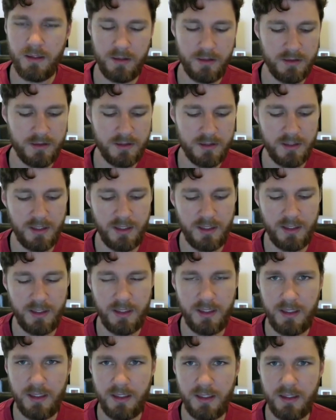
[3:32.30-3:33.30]
let's
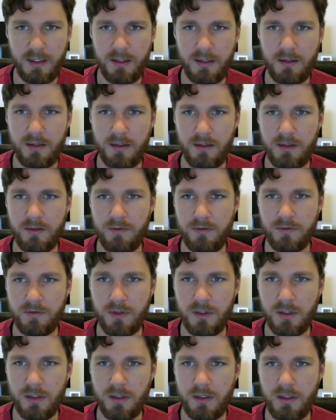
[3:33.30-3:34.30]
say
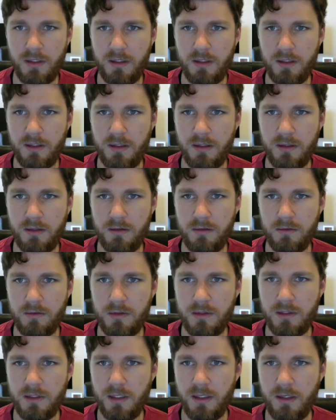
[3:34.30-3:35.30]
convert in
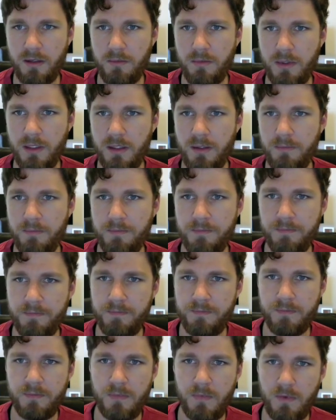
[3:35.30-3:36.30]
retirement.
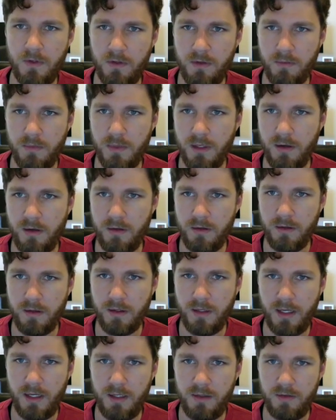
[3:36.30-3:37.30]
This will be our other
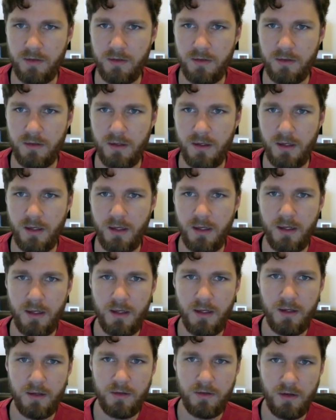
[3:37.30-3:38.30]
case.
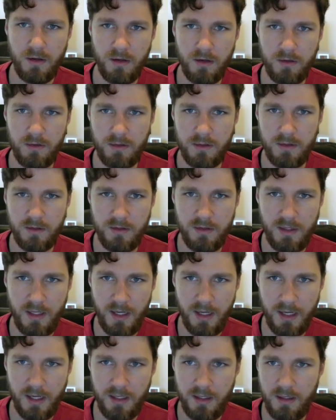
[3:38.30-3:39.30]
So
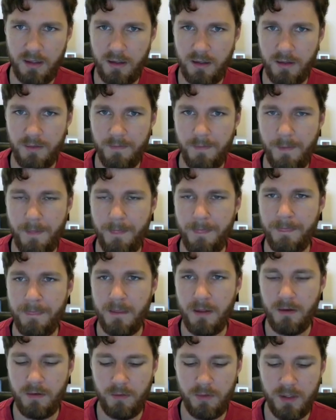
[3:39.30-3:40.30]
instead,
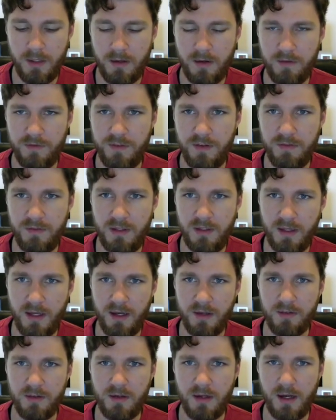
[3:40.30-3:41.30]
we get our
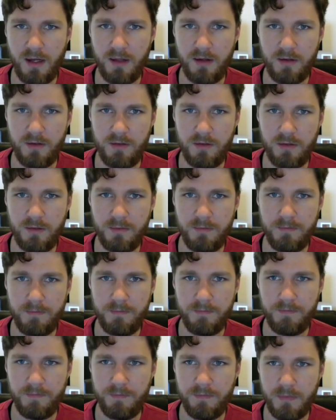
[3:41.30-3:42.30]
$50,000
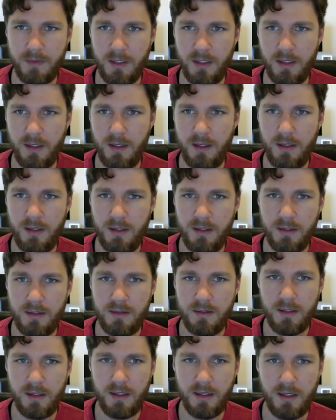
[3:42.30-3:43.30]

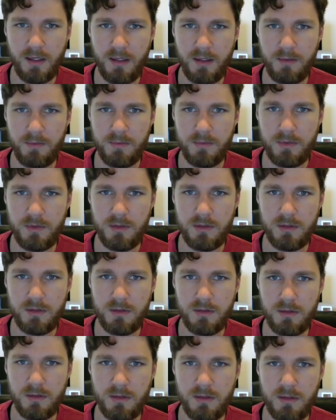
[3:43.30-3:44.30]

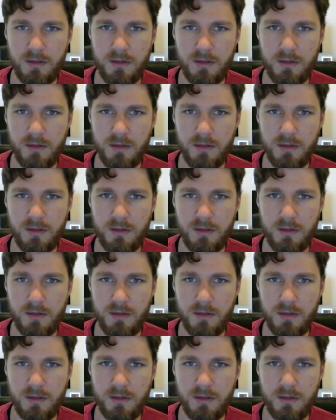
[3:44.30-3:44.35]
times,